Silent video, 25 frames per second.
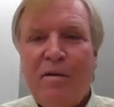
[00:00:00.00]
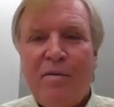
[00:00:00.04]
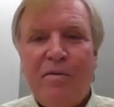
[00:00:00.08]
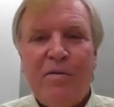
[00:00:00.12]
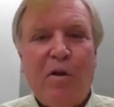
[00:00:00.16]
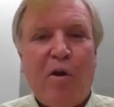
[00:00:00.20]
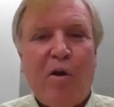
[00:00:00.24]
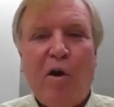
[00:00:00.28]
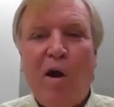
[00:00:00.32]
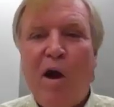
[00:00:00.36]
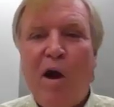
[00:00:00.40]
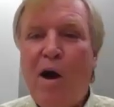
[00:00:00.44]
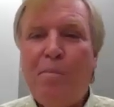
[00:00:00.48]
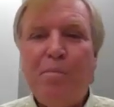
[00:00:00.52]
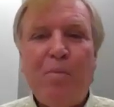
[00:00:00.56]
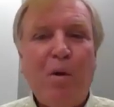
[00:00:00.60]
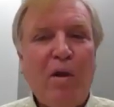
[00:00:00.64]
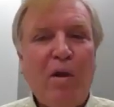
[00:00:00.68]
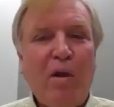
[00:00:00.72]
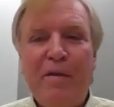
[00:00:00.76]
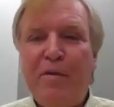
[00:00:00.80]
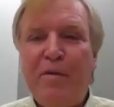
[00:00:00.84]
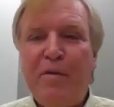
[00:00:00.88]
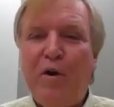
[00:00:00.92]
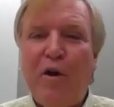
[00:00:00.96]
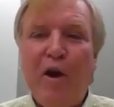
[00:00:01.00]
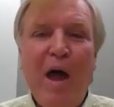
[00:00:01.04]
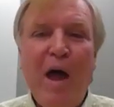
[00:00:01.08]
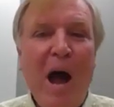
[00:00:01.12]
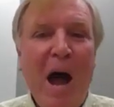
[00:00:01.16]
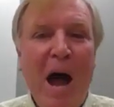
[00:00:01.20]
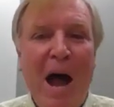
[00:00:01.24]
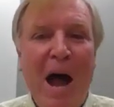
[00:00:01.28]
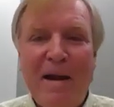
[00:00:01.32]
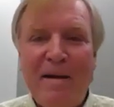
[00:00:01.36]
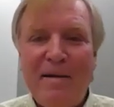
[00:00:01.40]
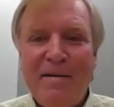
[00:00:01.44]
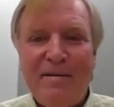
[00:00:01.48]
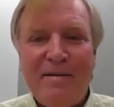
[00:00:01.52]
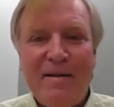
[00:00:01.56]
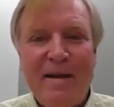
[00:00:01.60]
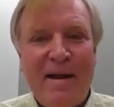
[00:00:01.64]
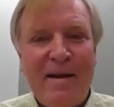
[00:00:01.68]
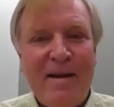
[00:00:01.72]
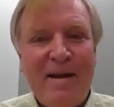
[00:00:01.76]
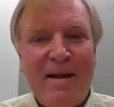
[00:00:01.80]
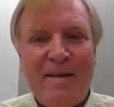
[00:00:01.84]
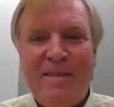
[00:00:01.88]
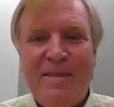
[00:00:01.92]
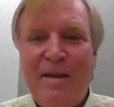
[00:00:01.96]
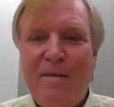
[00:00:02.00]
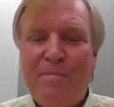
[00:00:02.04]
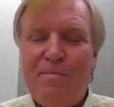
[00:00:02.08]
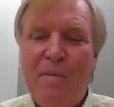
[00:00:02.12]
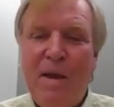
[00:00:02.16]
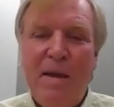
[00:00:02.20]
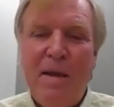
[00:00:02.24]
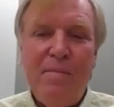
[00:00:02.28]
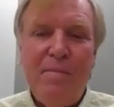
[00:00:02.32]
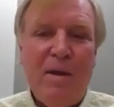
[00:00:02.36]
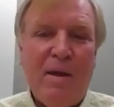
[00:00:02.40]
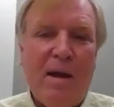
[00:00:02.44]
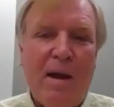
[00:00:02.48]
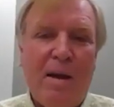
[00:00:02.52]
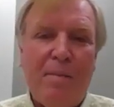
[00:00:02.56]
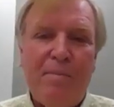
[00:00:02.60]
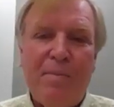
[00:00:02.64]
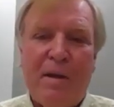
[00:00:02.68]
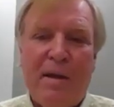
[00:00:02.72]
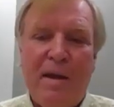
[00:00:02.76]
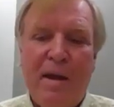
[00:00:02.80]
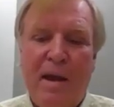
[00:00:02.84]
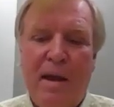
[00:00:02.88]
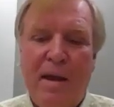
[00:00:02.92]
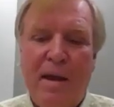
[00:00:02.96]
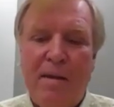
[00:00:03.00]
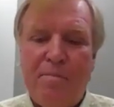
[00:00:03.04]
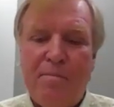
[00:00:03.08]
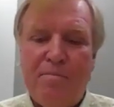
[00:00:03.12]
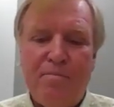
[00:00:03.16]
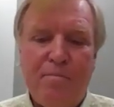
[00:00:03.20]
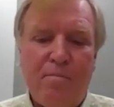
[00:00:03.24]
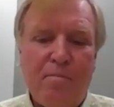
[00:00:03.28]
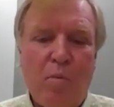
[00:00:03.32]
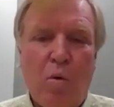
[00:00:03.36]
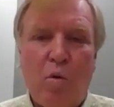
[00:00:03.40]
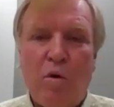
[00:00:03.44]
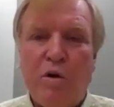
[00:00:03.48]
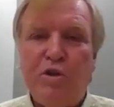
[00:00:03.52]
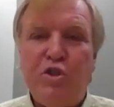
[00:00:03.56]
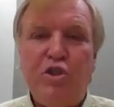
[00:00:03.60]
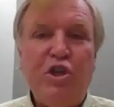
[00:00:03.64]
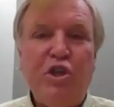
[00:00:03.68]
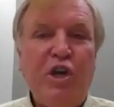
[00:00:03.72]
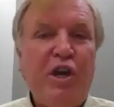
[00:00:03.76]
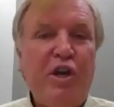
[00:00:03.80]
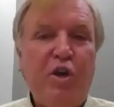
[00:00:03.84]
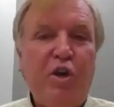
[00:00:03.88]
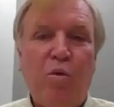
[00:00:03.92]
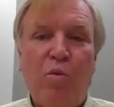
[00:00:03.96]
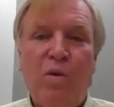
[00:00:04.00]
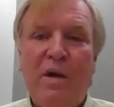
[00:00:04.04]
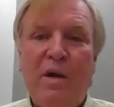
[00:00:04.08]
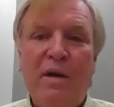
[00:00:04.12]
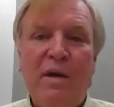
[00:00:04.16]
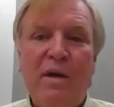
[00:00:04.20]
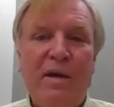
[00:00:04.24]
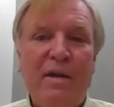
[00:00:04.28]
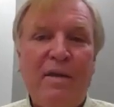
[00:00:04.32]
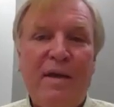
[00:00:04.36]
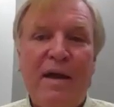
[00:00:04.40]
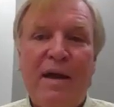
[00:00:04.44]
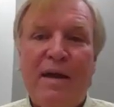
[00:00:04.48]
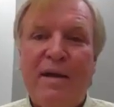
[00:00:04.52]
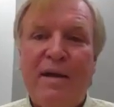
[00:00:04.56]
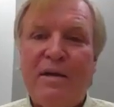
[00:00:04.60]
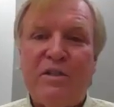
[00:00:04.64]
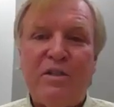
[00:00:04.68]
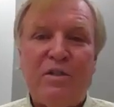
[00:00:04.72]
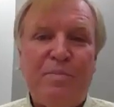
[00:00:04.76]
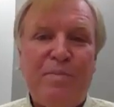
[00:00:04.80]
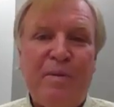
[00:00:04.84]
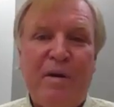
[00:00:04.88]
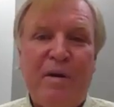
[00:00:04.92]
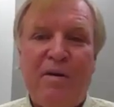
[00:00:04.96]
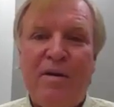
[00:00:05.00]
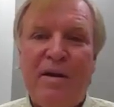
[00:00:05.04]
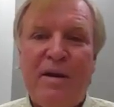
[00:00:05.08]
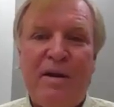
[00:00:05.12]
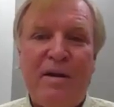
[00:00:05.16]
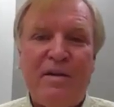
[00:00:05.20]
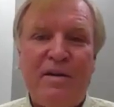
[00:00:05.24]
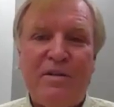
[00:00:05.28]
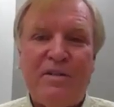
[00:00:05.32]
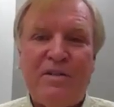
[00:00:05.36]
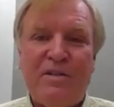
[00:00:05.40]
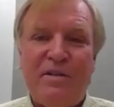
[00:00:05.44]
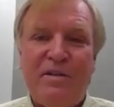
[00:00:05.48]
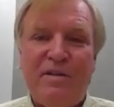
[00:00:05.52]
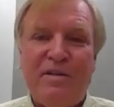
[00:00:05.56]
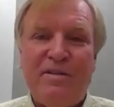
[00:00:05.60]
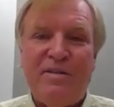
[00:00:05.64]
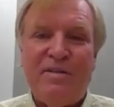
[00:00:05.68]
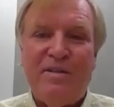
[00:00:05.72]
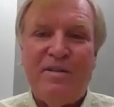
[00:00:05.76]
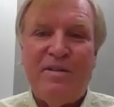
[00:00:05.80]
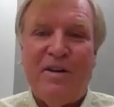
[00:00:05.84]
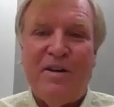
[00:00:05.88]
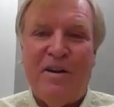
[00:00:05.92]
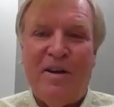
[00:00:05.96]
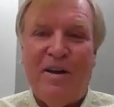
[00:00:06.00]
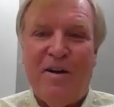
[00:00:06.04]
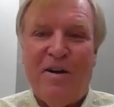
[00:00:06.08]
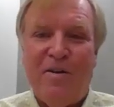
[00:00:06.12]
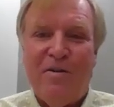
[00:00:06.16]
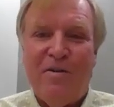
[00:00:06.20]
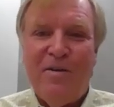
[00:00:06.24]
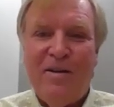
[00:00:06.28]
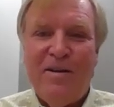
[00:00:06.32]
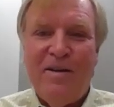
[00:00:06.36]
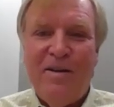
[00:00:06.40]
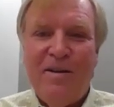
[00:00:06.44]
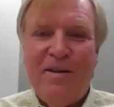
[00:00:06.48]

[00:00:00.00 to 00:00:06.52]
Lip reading: humble, and they're not. And I think maybe I became more genuine in that experience, you know.